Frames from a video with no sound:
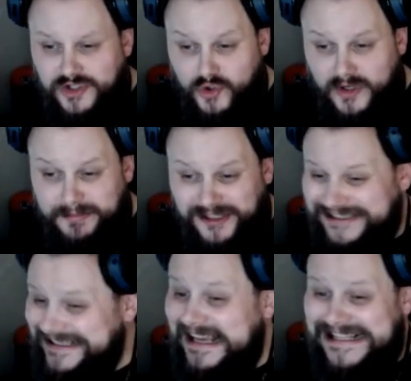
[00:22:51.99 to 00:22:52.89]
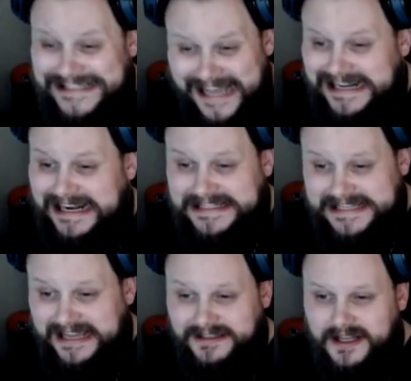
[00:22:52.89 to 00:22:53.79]
Enjoyability, 10 out of
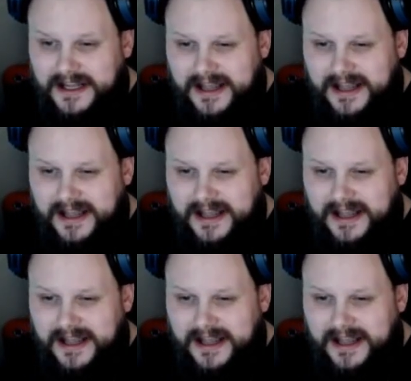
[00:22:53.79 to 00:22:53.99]
10.